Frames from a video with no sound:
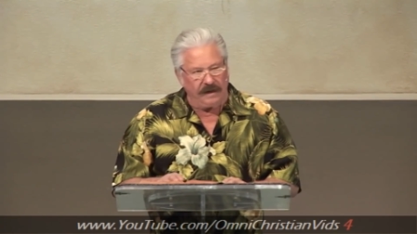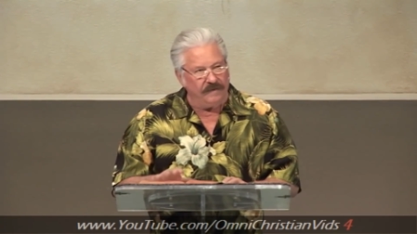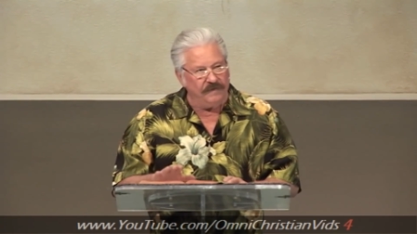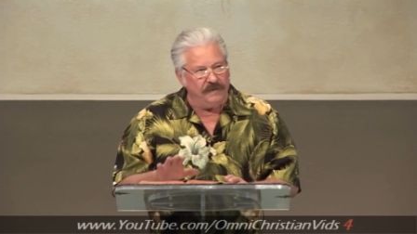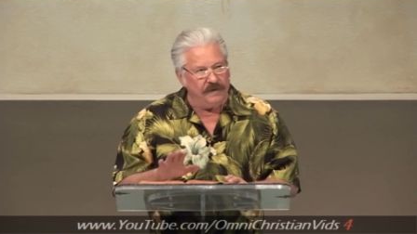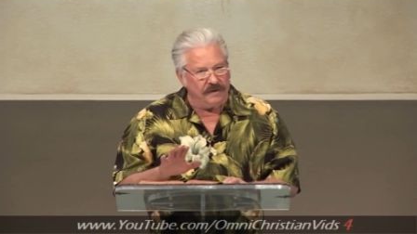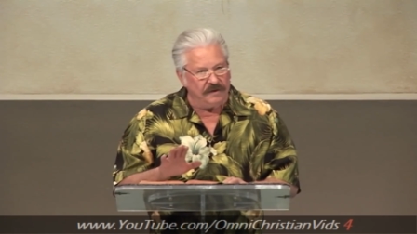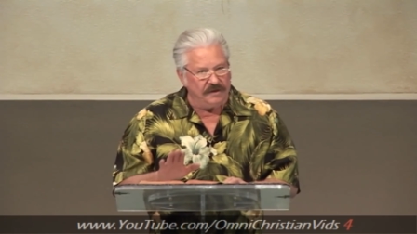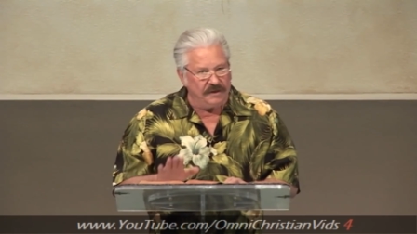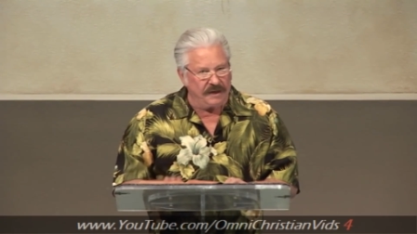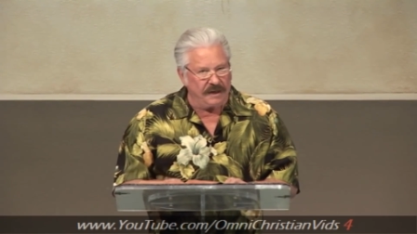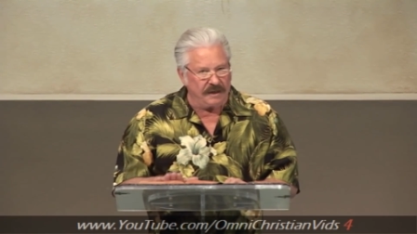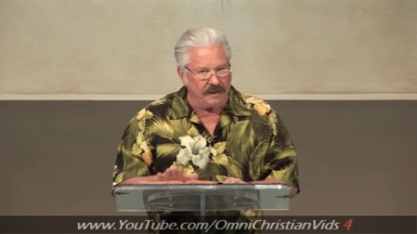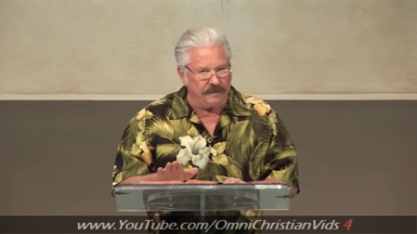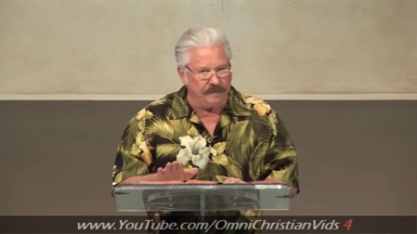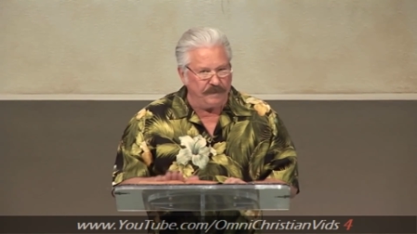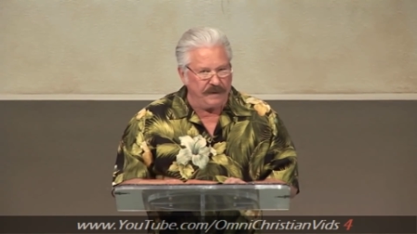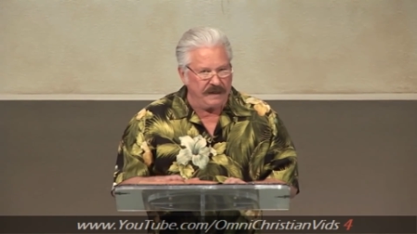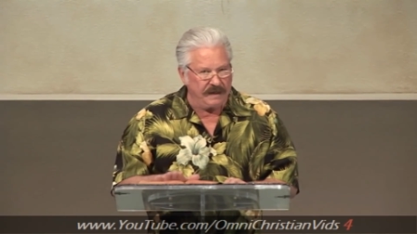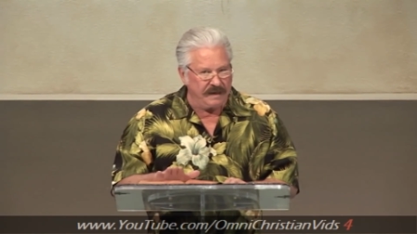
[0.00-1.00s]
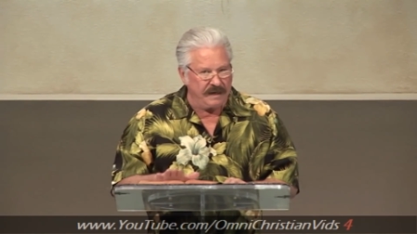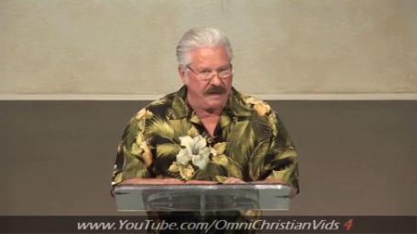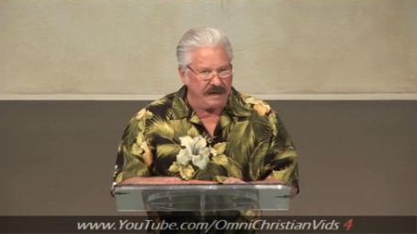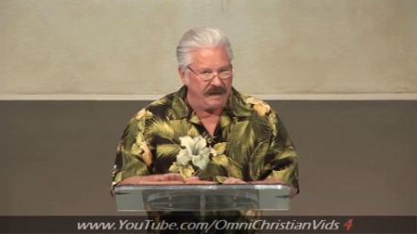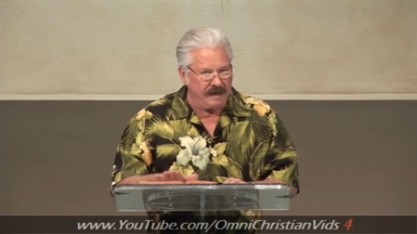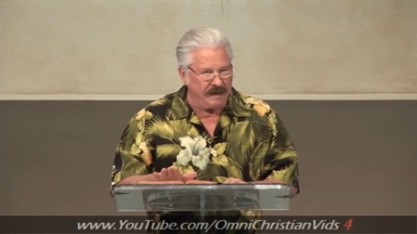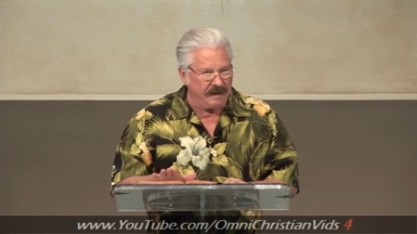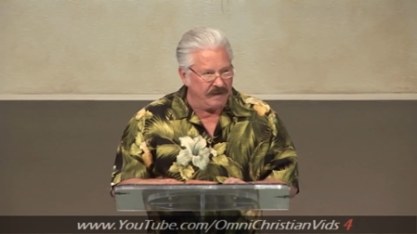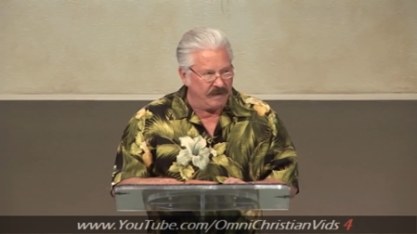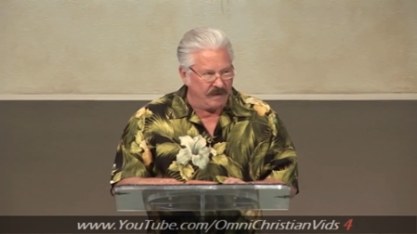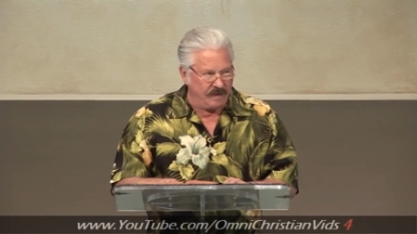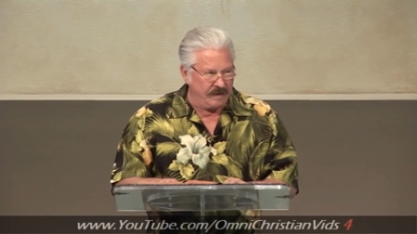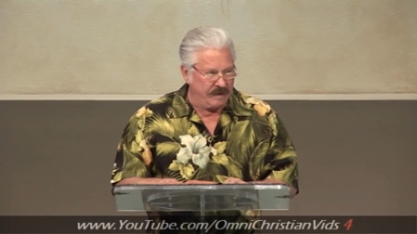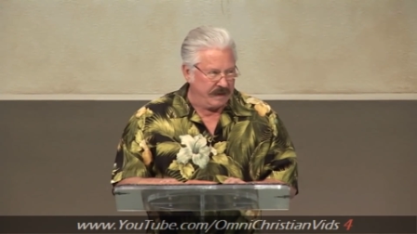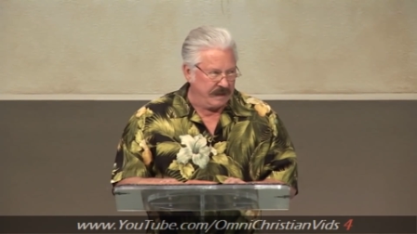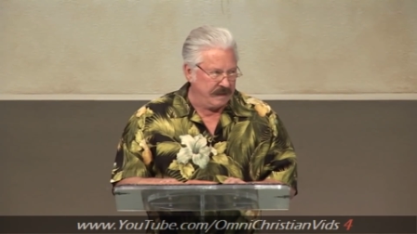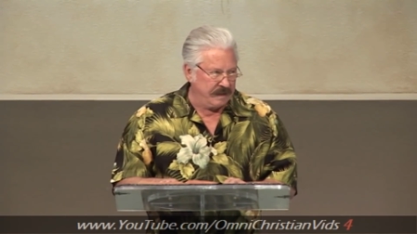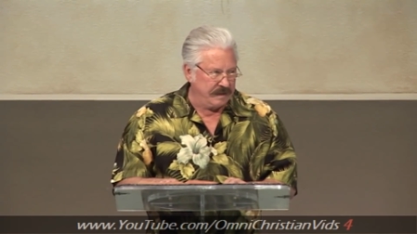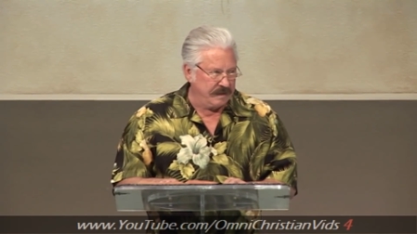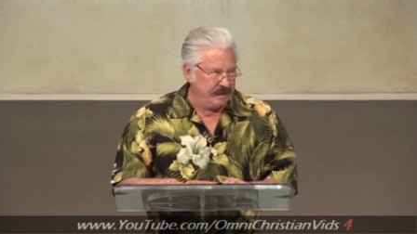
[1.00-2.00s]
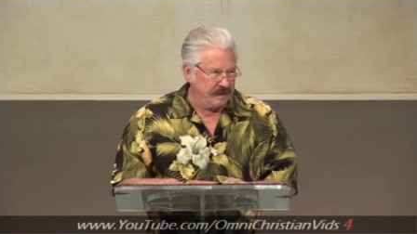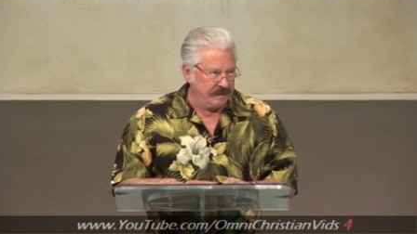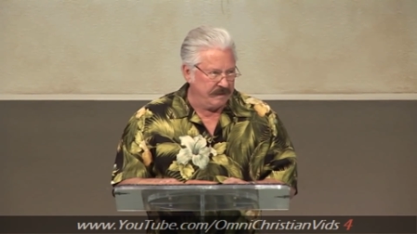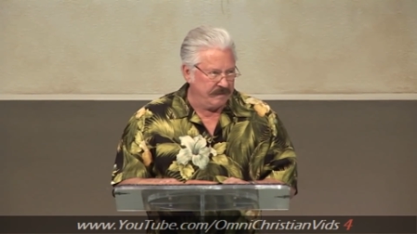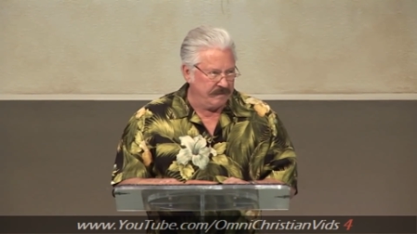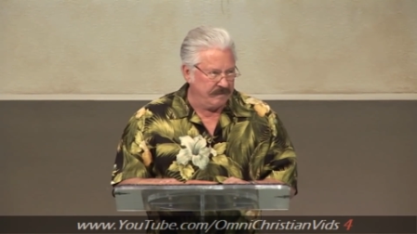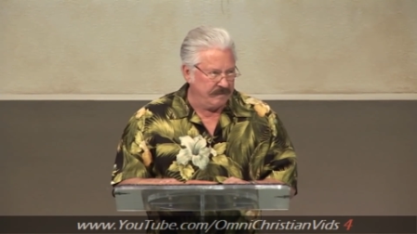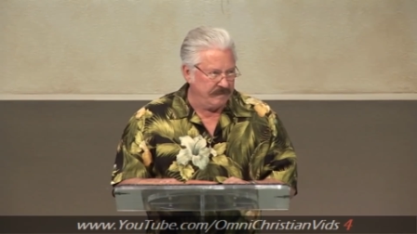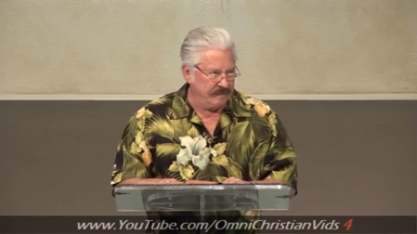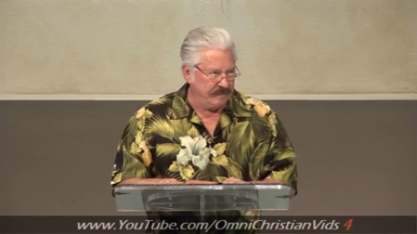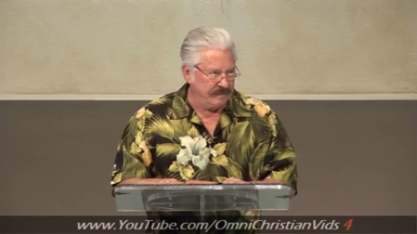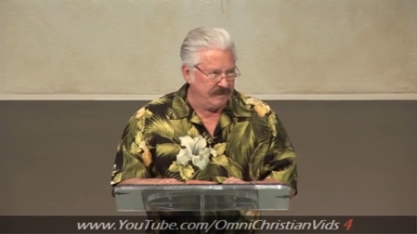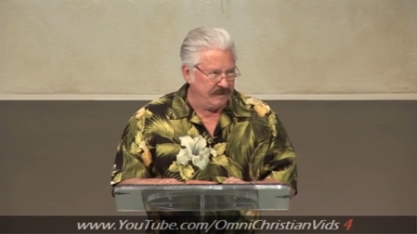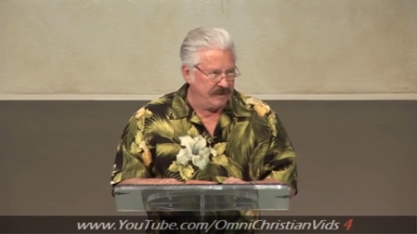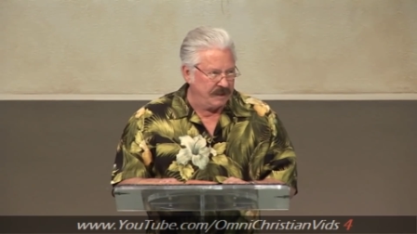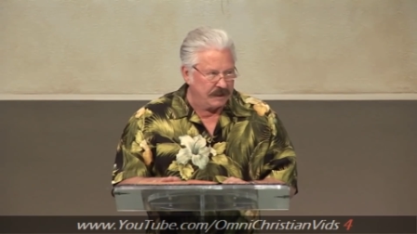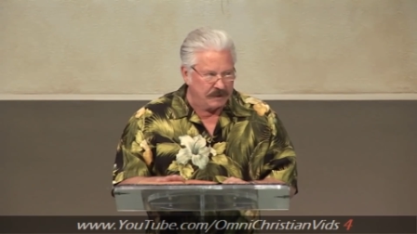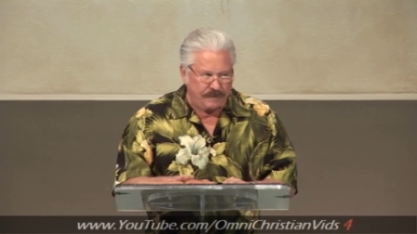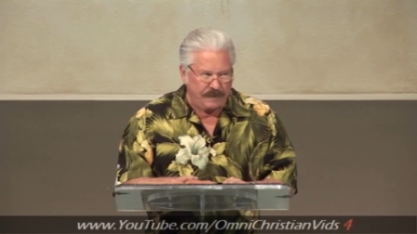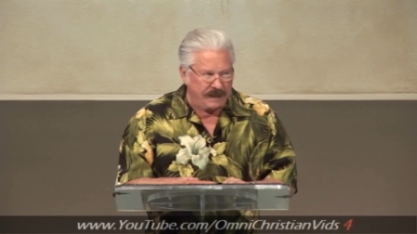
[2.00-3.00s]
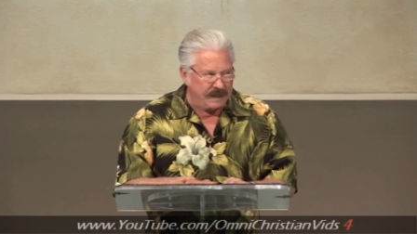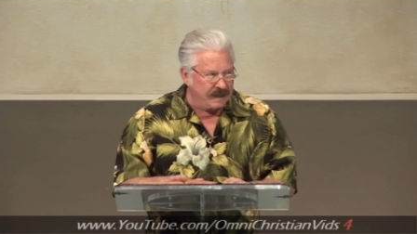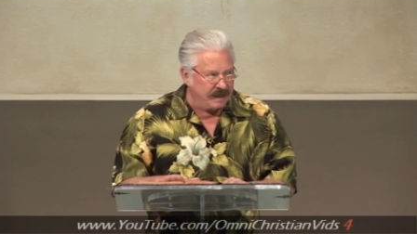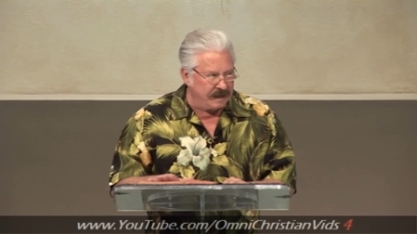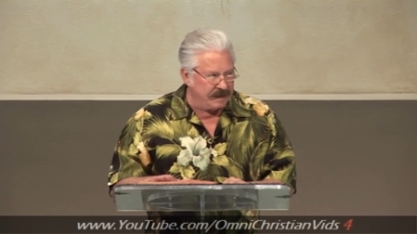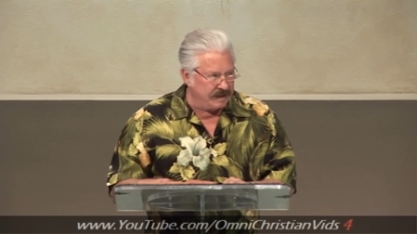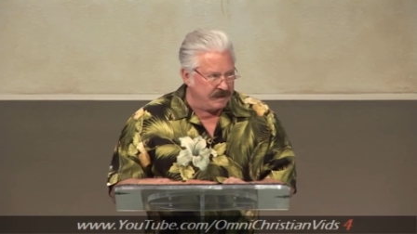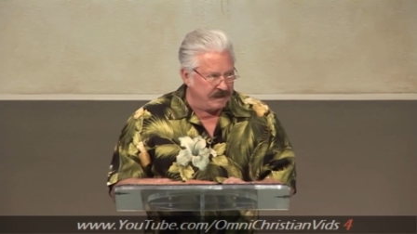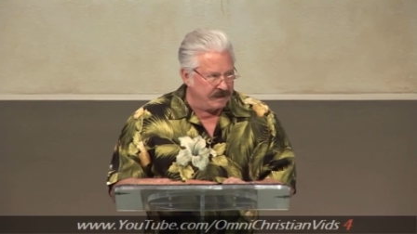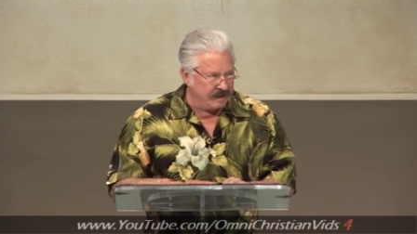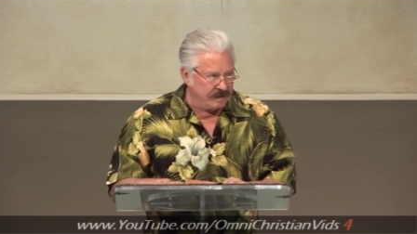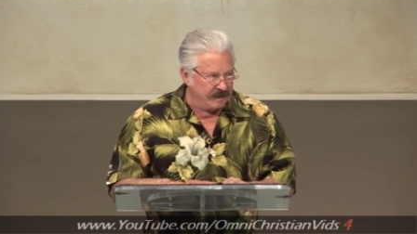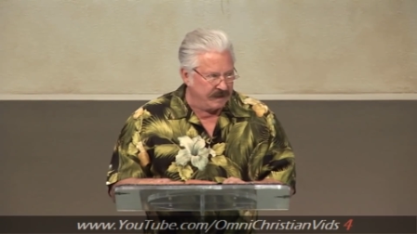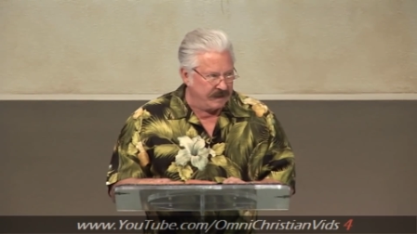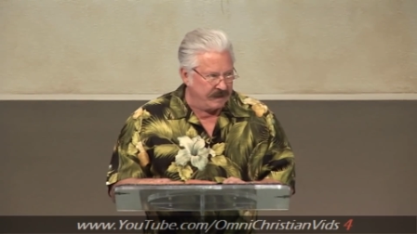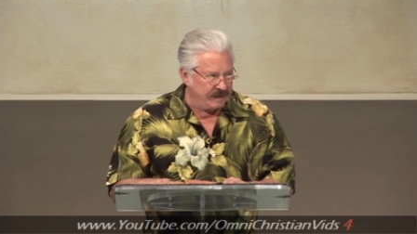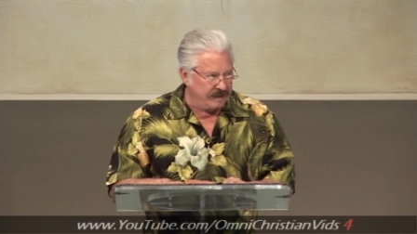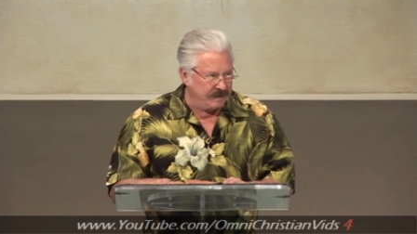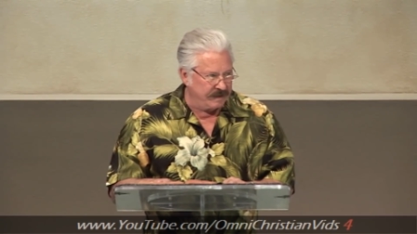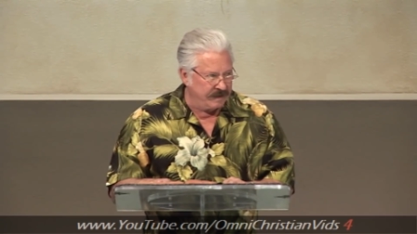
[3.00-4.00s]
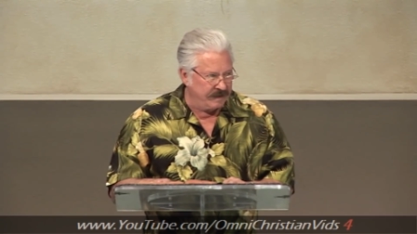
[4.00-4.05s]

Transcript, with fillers: if you're just beginning Greek, just beginning to learn it,